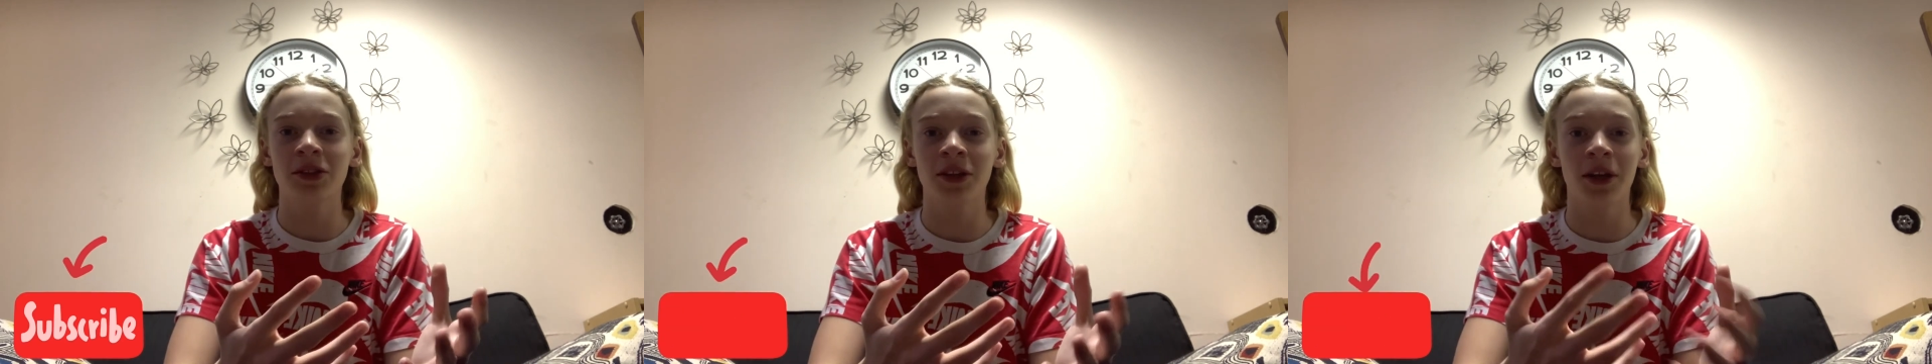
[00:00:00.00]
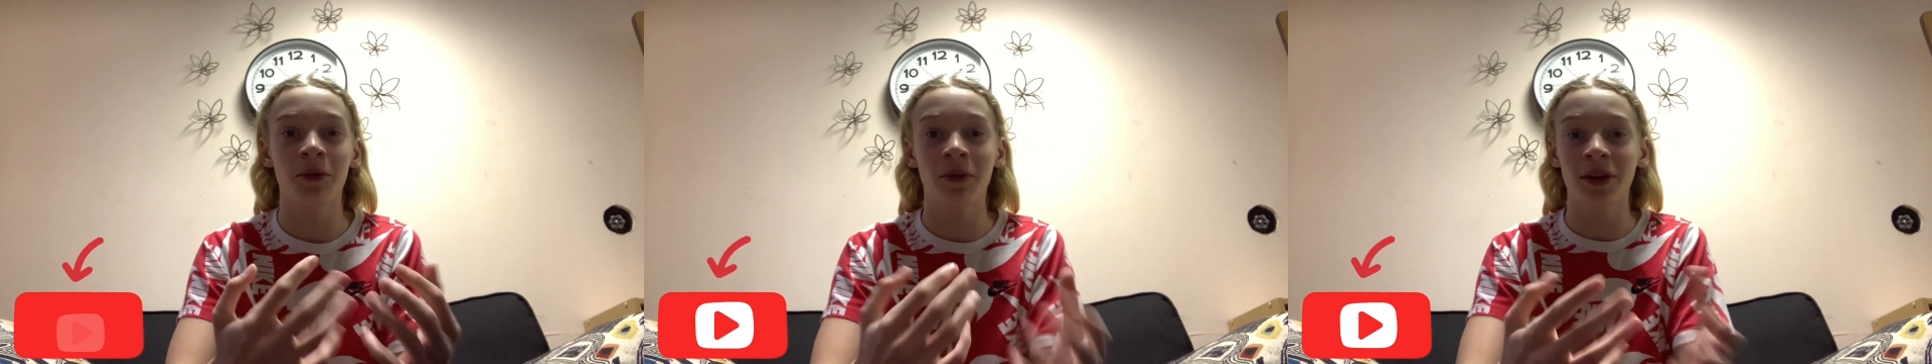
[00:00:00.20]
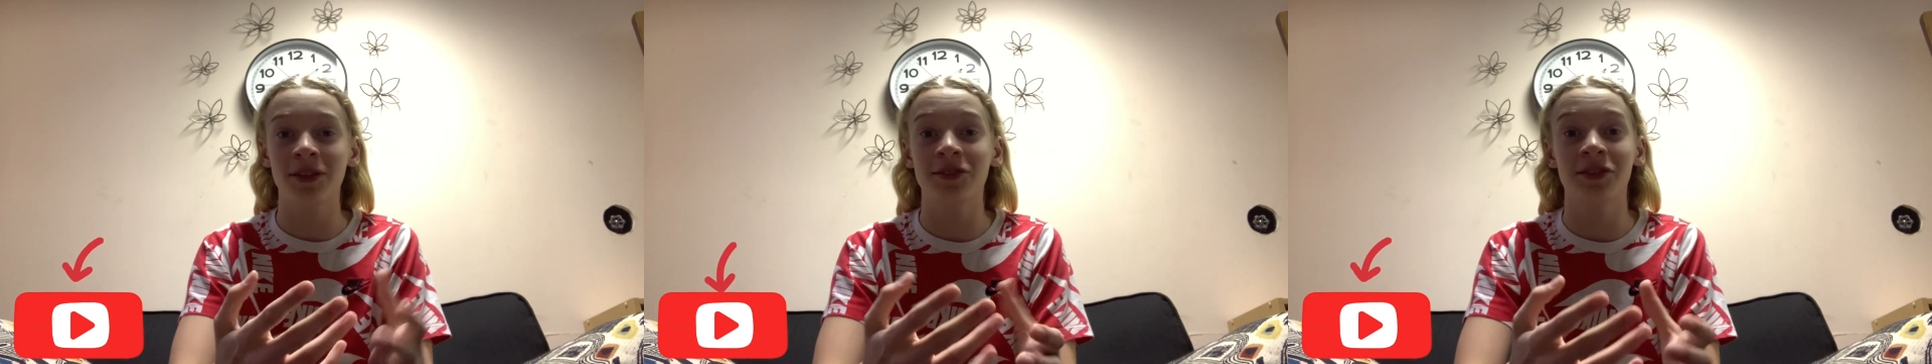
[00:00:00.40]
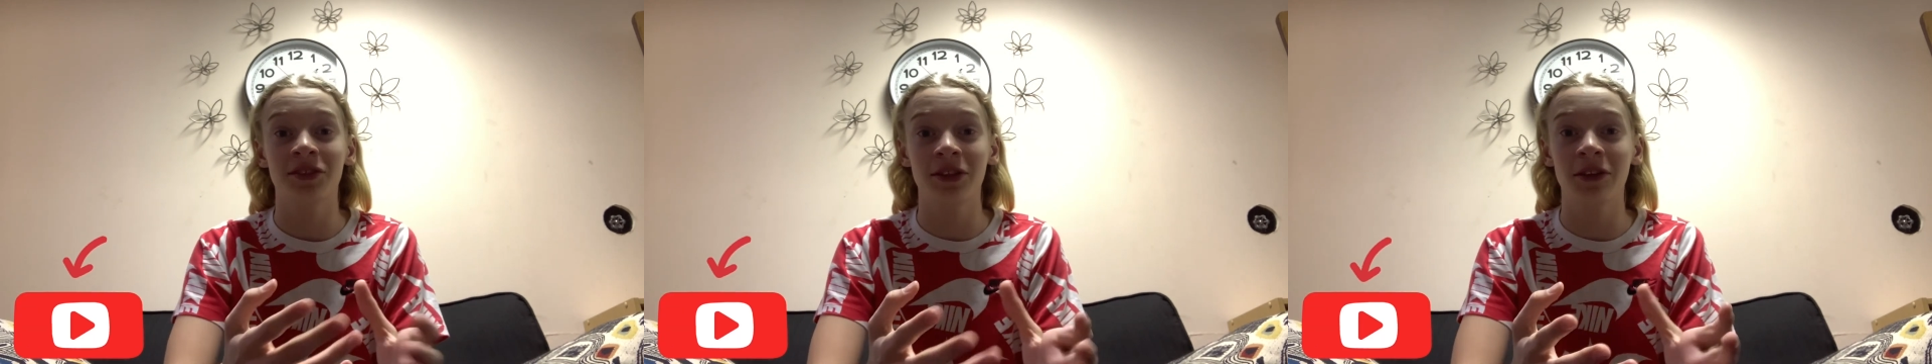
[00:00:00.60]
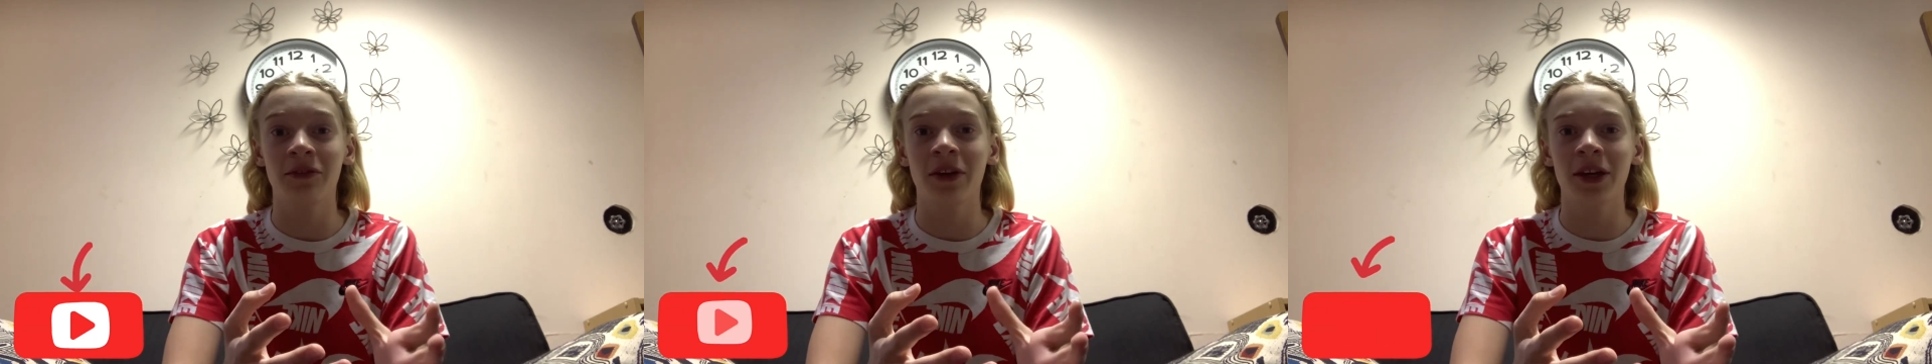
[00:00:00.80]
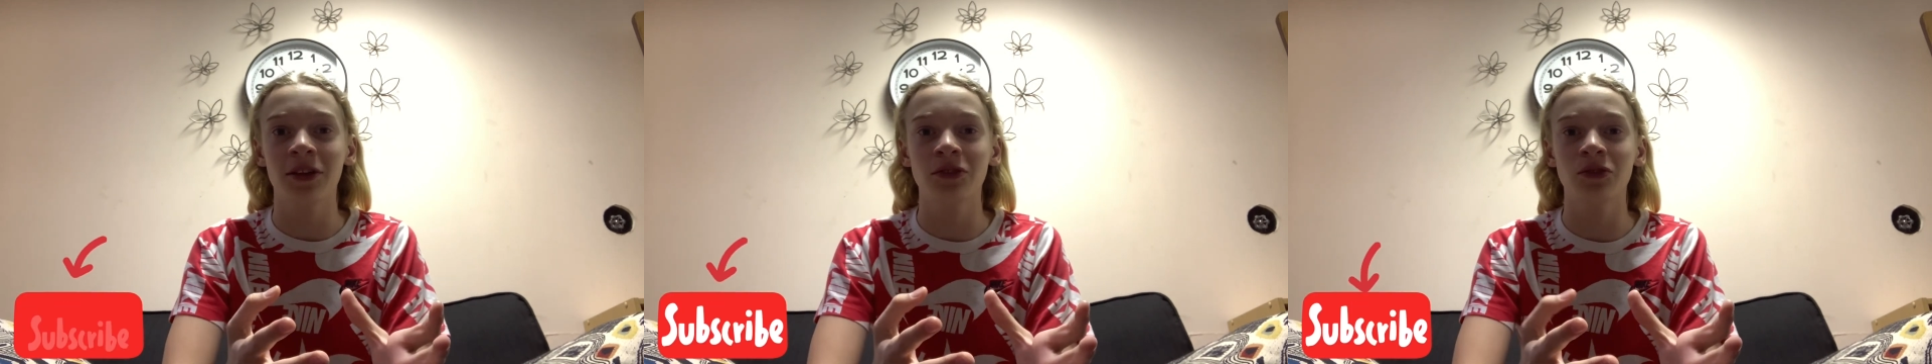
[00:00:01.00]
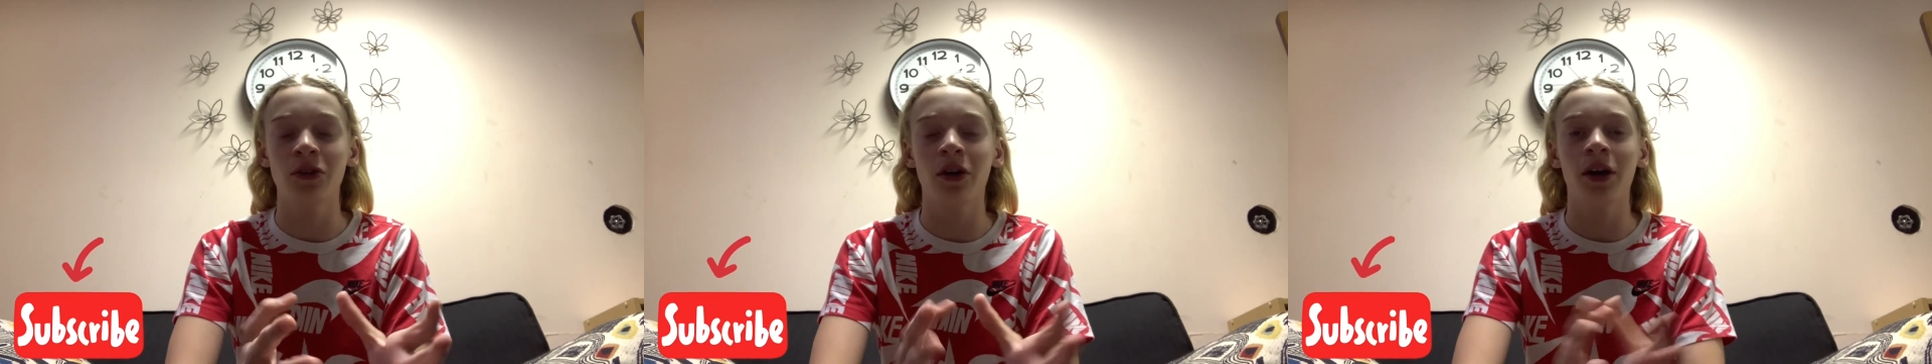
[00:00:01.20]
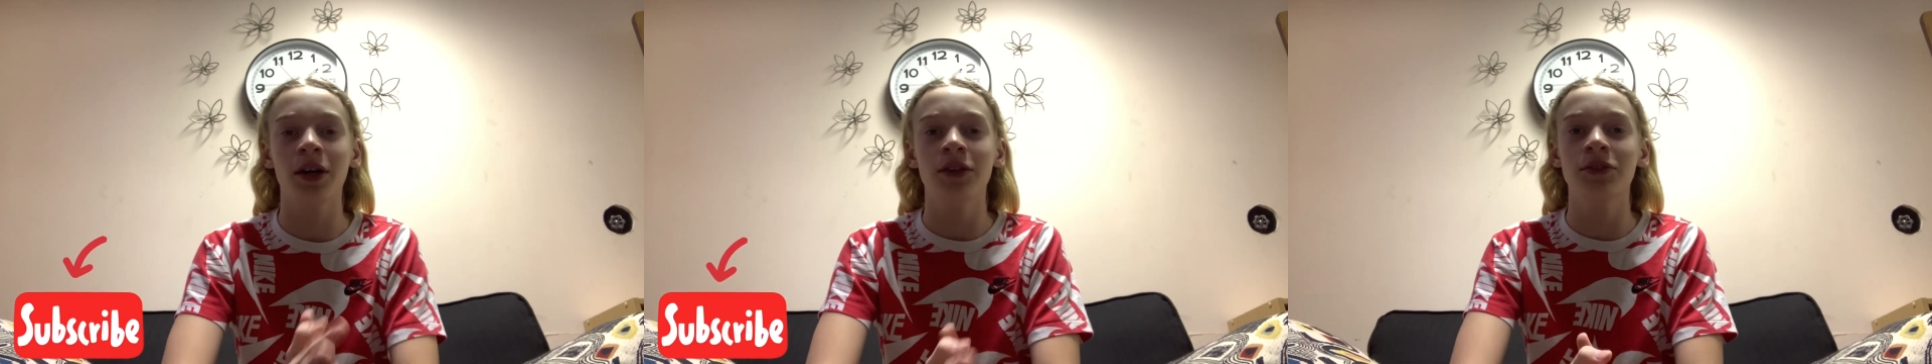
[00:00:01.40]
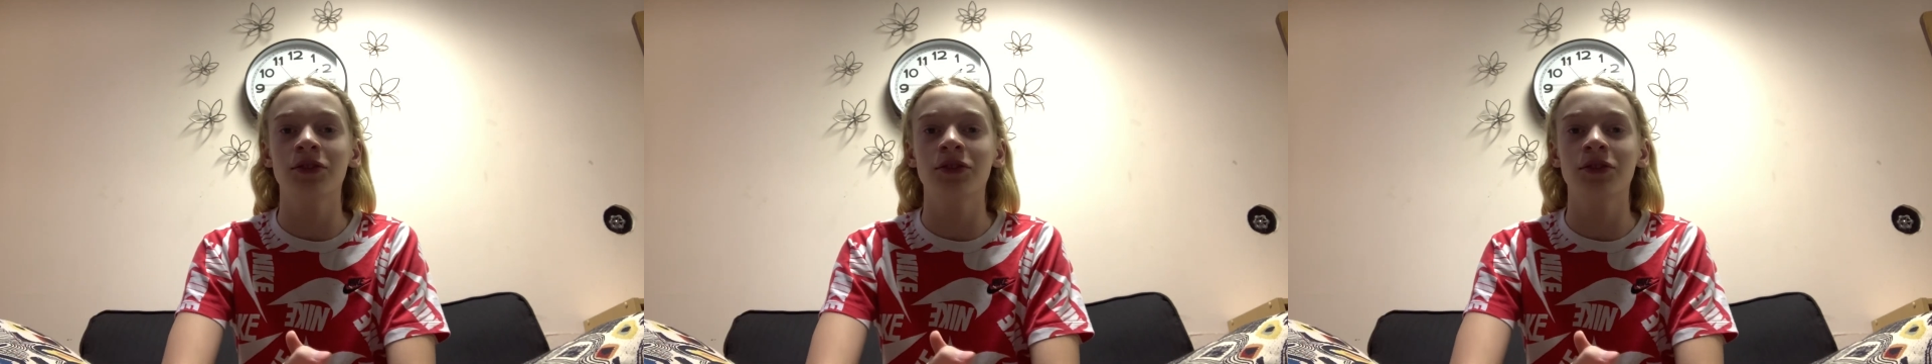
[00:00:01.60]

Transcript: and I wanted to see if I could draw it.